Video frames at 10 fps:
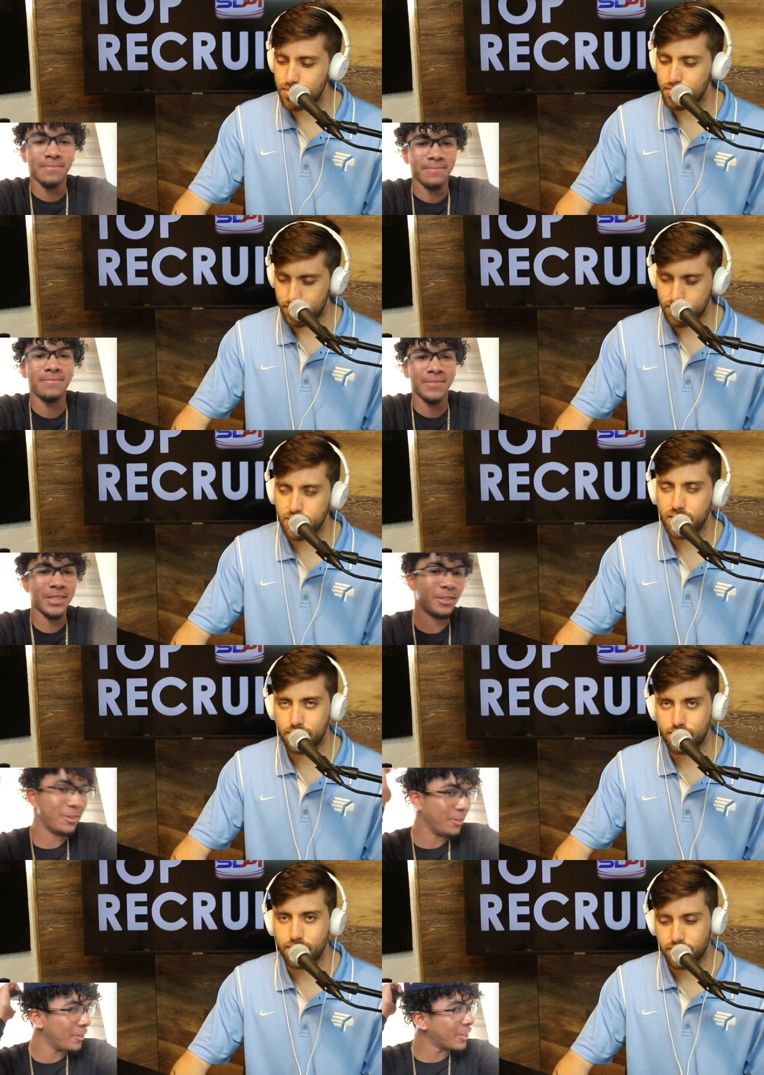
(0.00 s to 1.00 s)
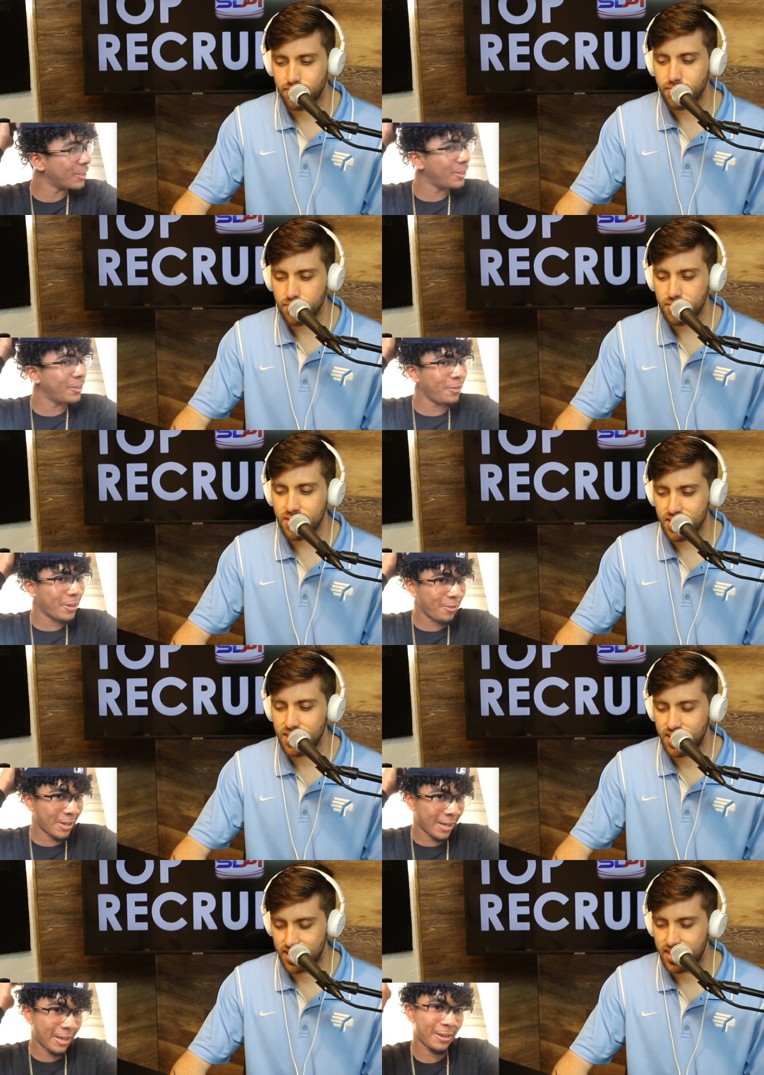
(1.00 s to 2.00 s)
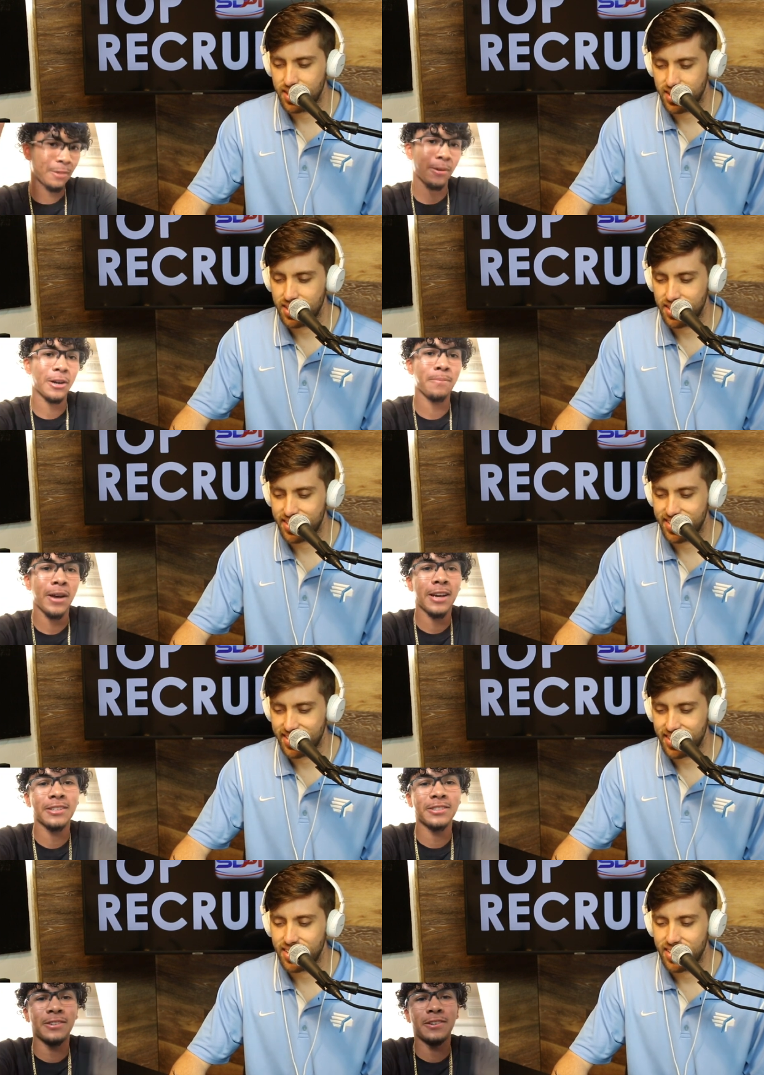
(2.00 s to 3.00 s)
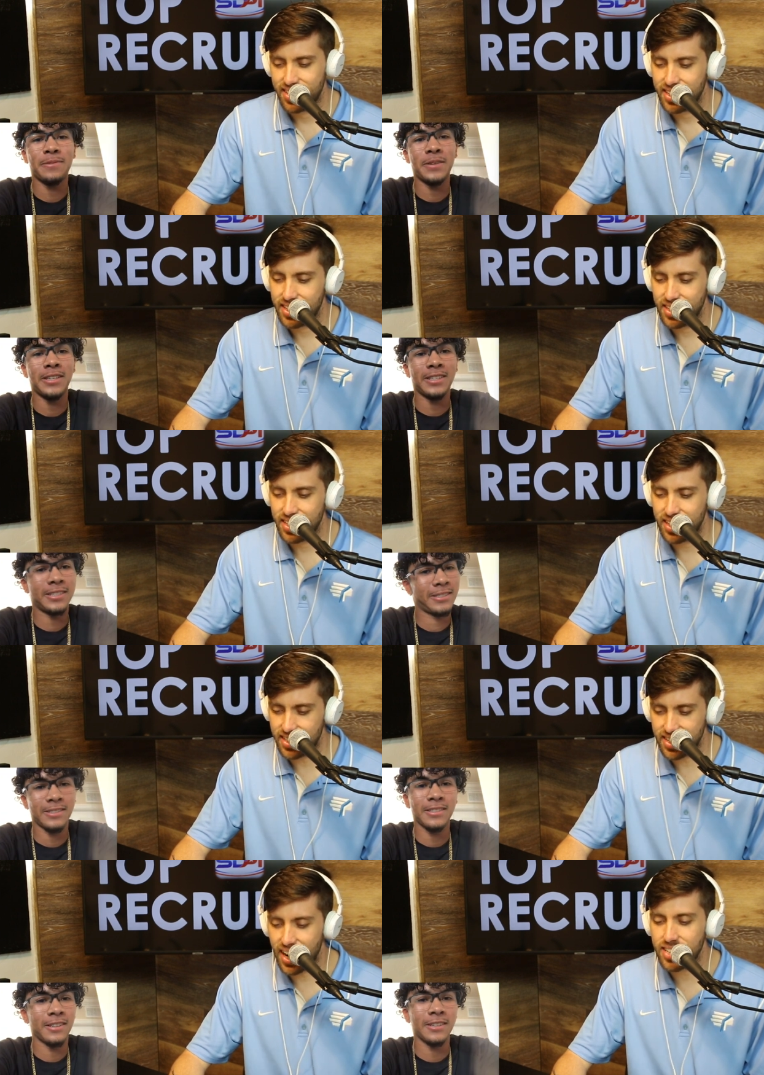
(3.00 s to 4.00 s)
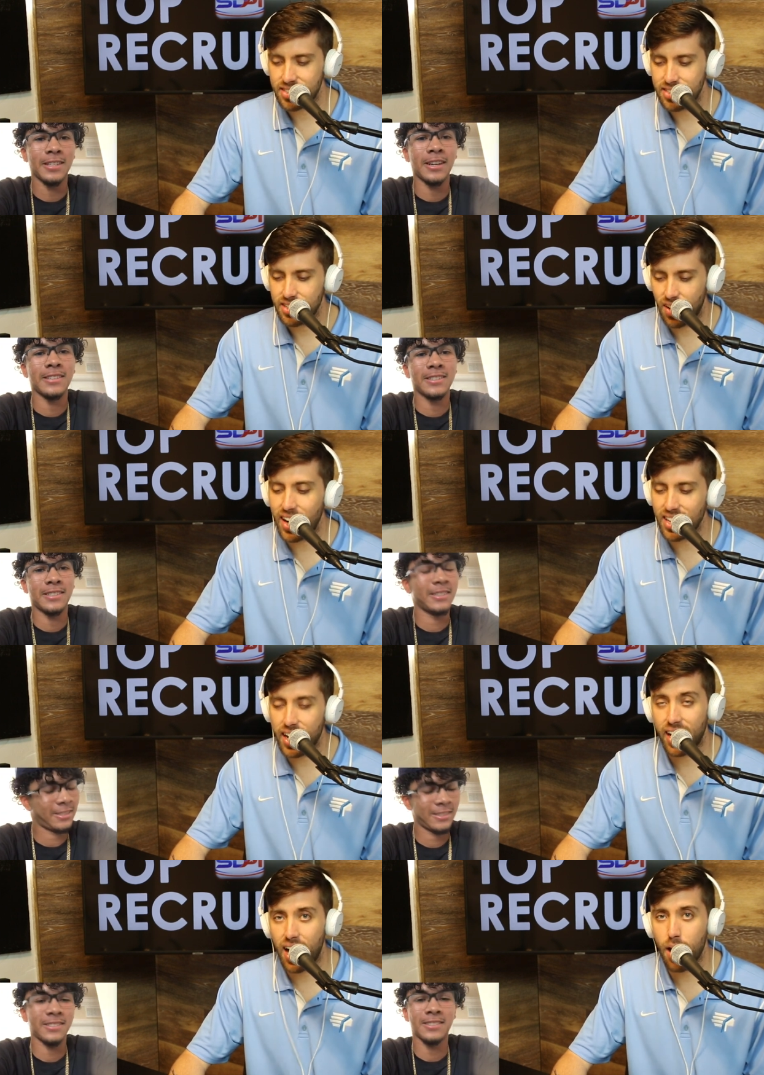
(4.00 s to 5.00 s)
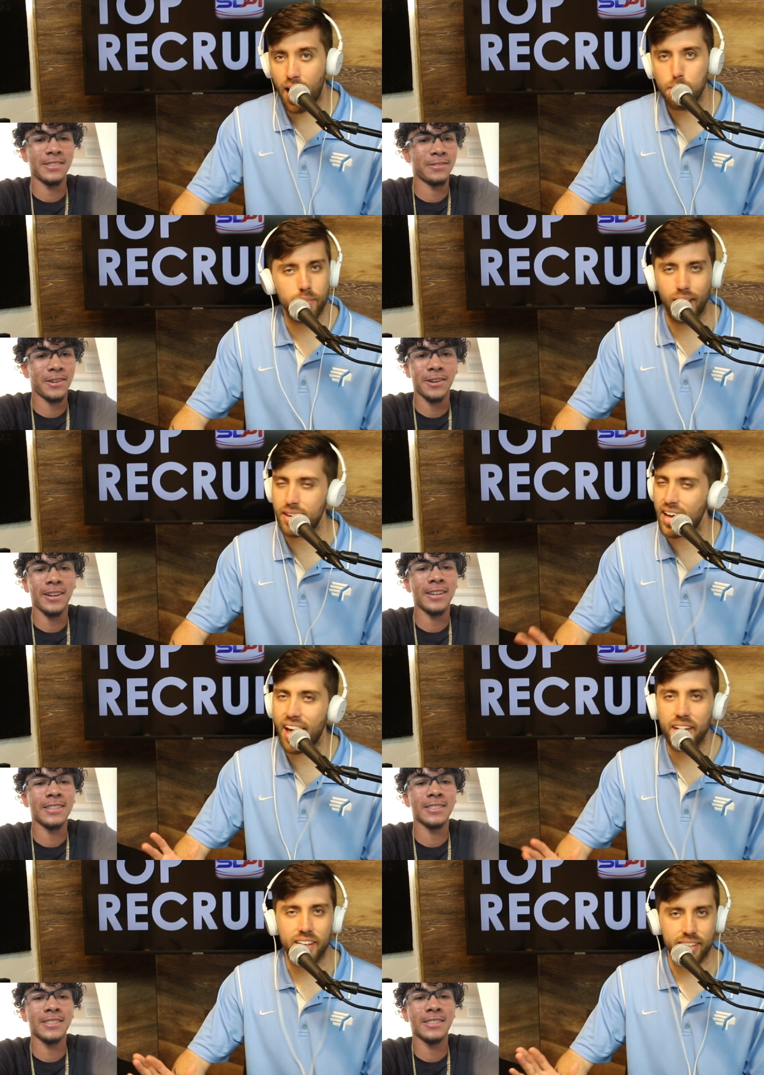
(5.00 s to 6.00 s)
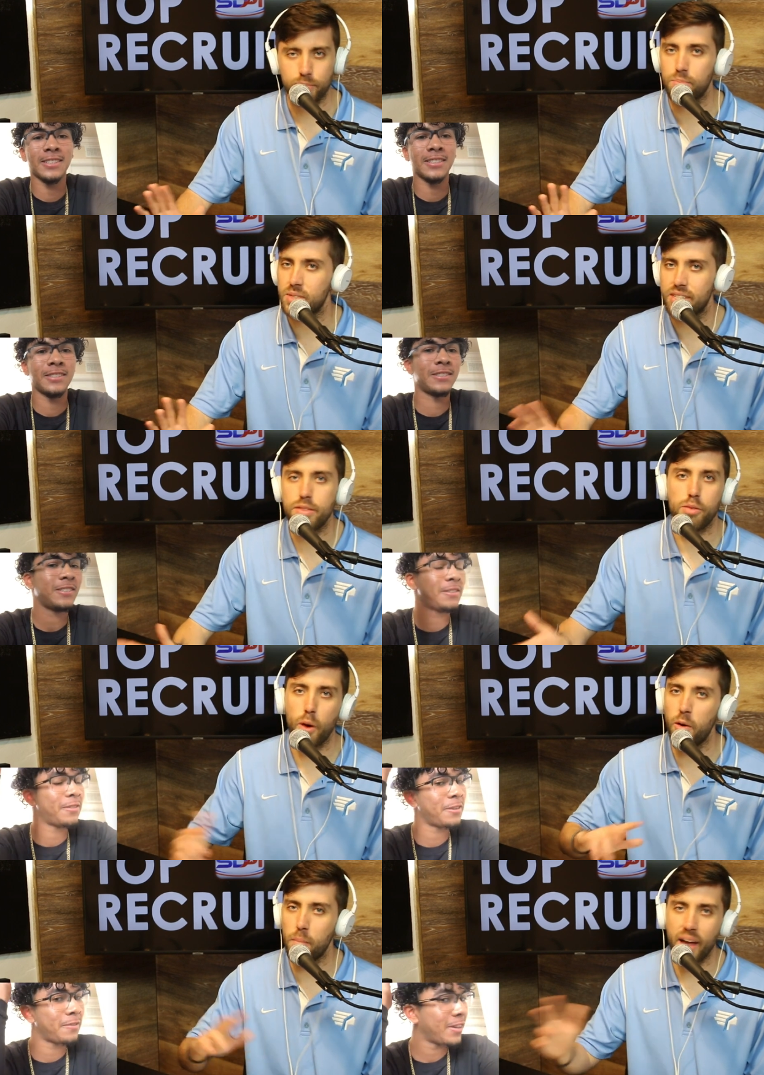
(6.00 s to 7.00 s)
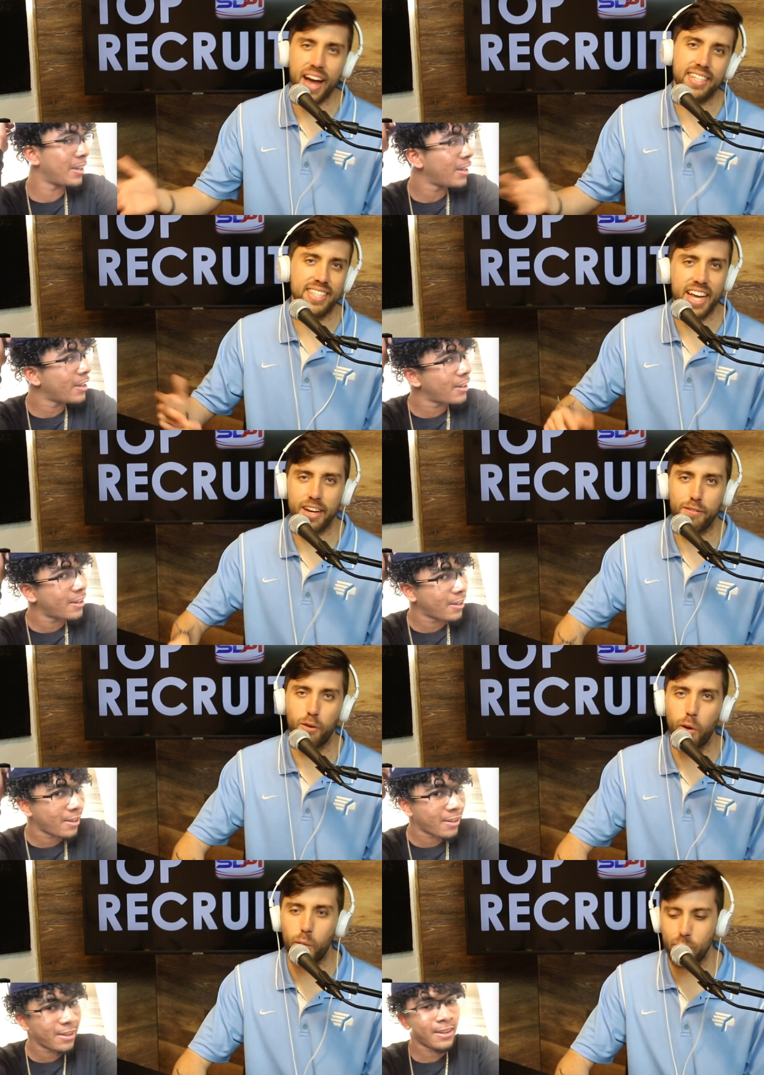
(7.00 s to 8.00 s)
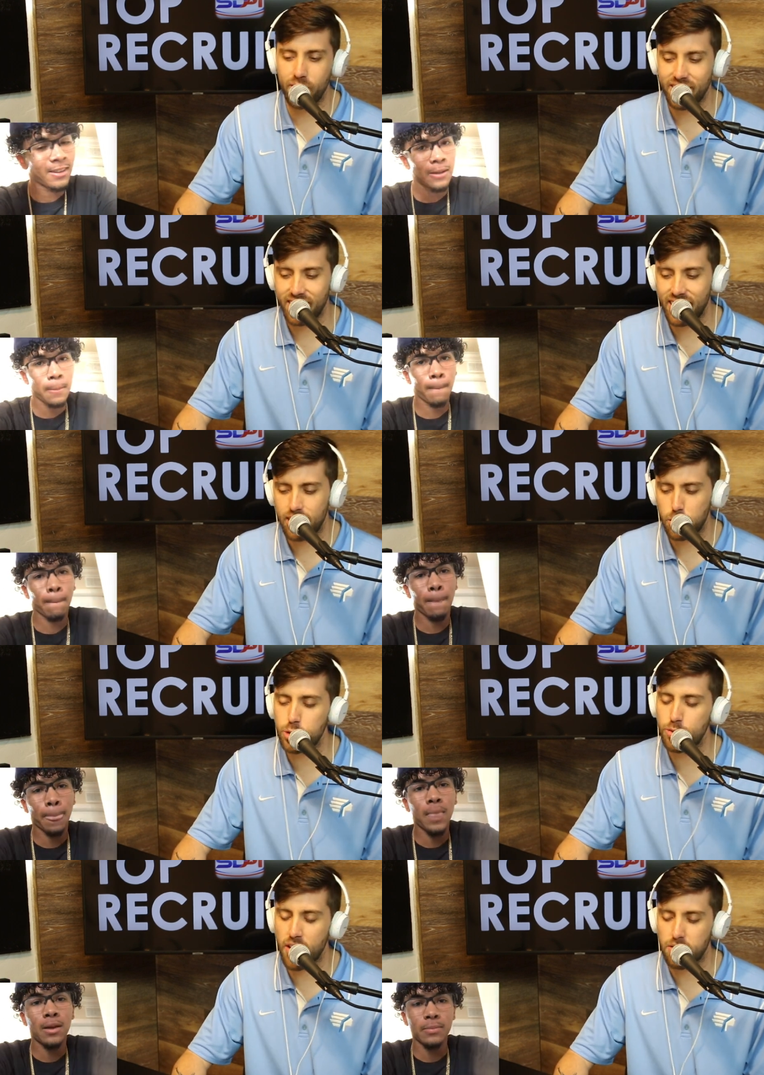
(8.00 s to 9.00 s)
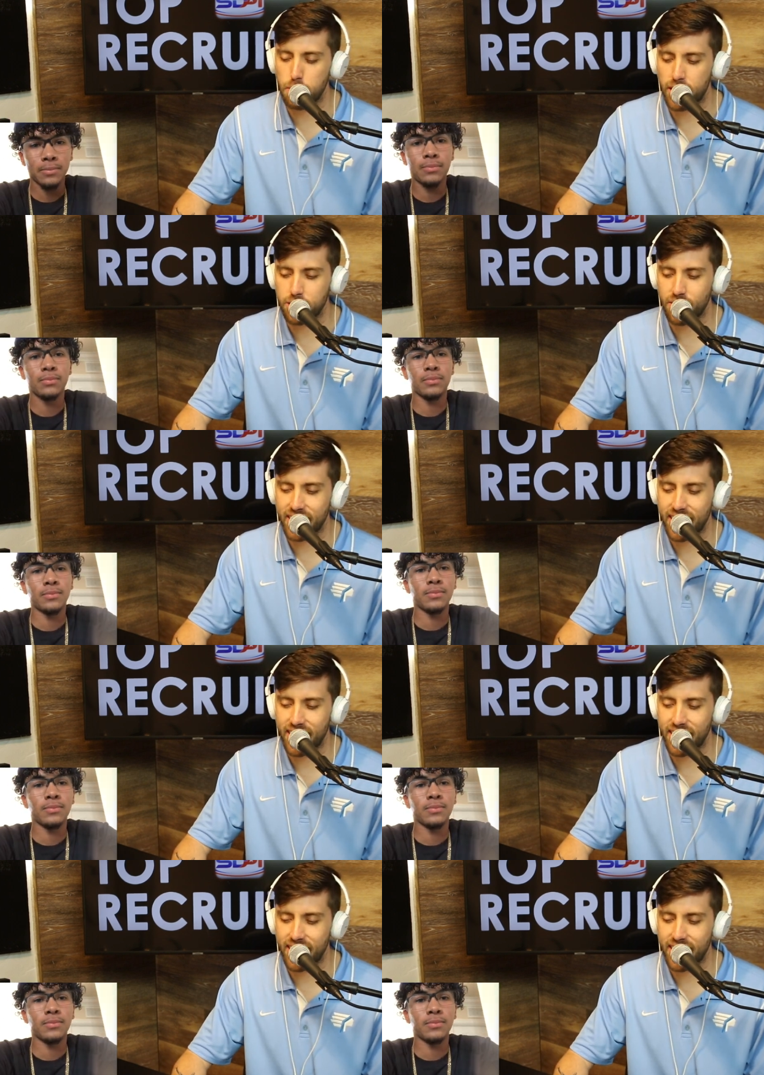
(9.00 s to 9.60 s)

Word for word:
Speaker 1: Mm-hmm. It's new. It's new. We, we, we brought it back, so I mean,
Speaker 2: it's, it's nice. nice. No, I like it. I, I'm. I, hey, throw it back to take it forward. Uh, who's your favorite Padre